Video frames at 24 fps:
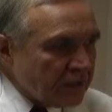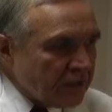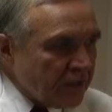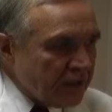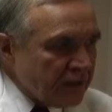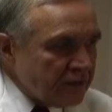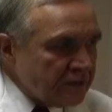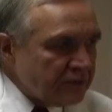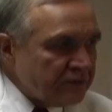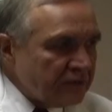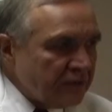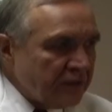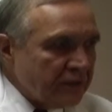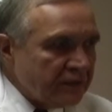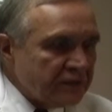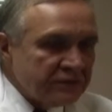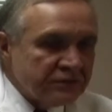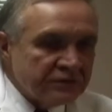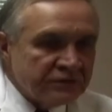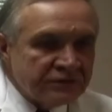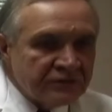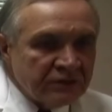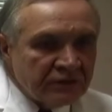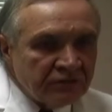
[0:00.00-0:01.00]
Okay, the
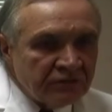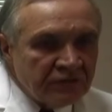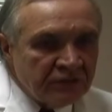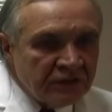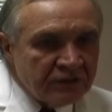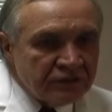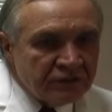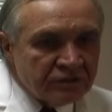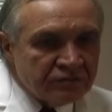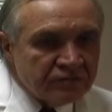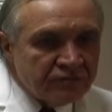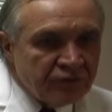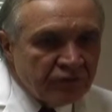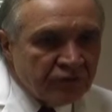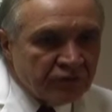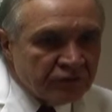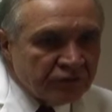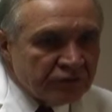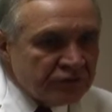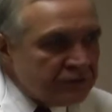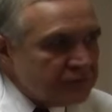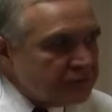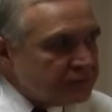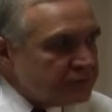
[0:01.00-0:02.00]
circulator
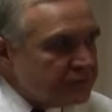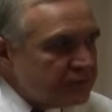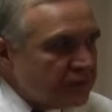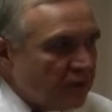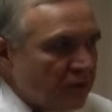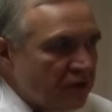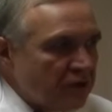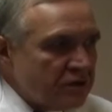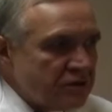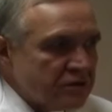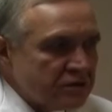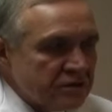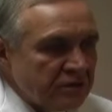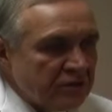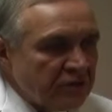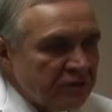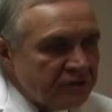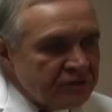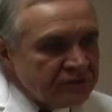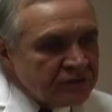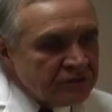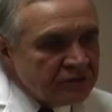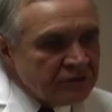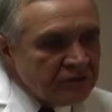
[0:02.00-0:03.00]
boot, or
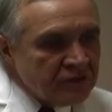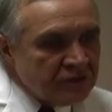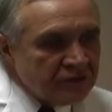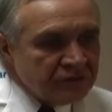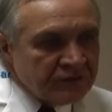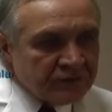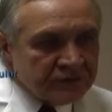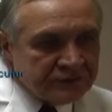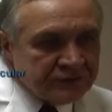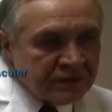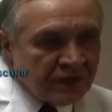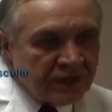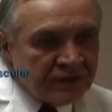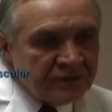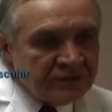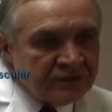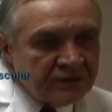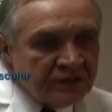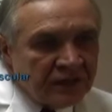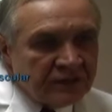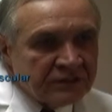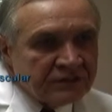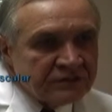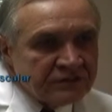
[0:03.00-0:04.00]
also known as
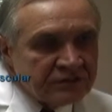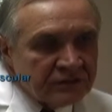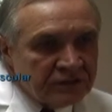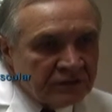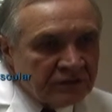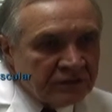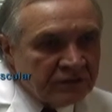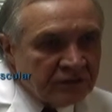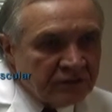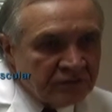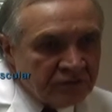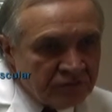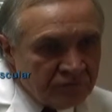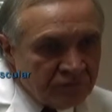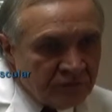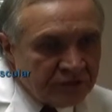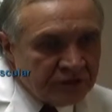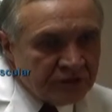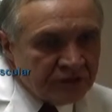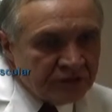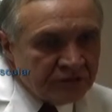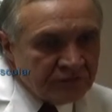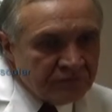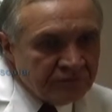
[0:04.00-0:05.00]
end-diastolic
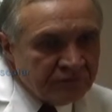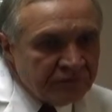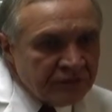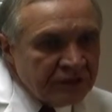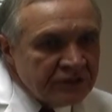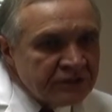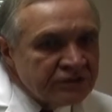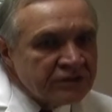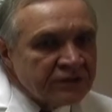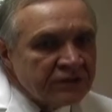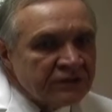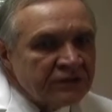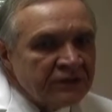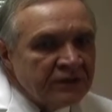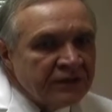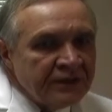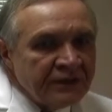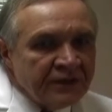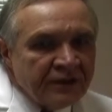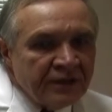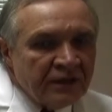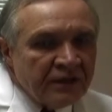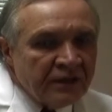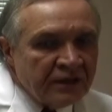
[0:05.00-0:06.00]
pneumatic compression,
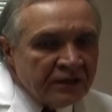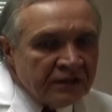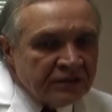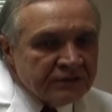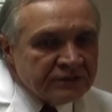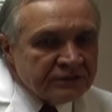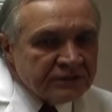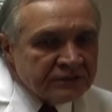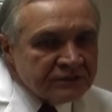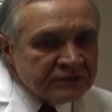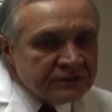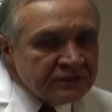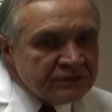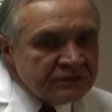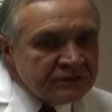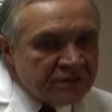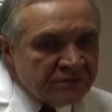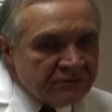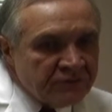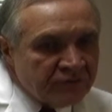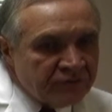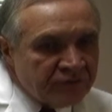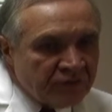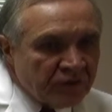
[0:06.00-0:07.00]
is a
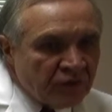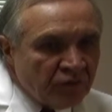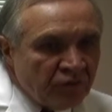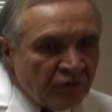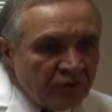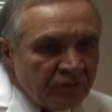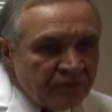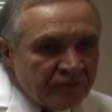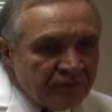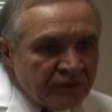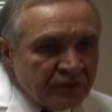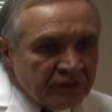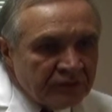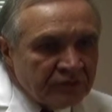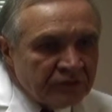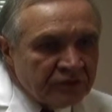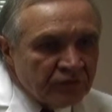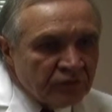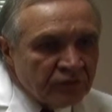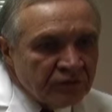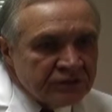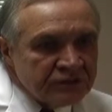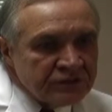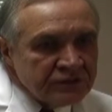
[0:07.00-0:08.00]
system of equipment
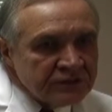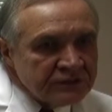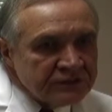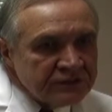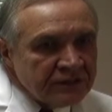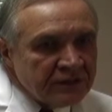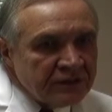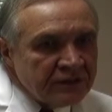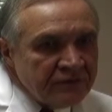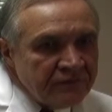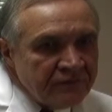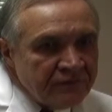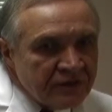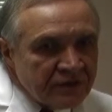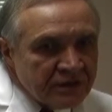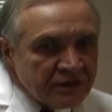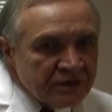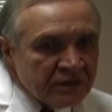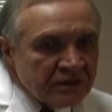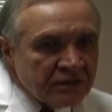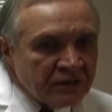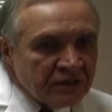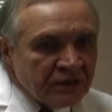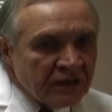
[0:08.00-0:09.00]
which is
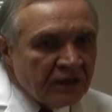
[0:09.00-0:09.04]
delivering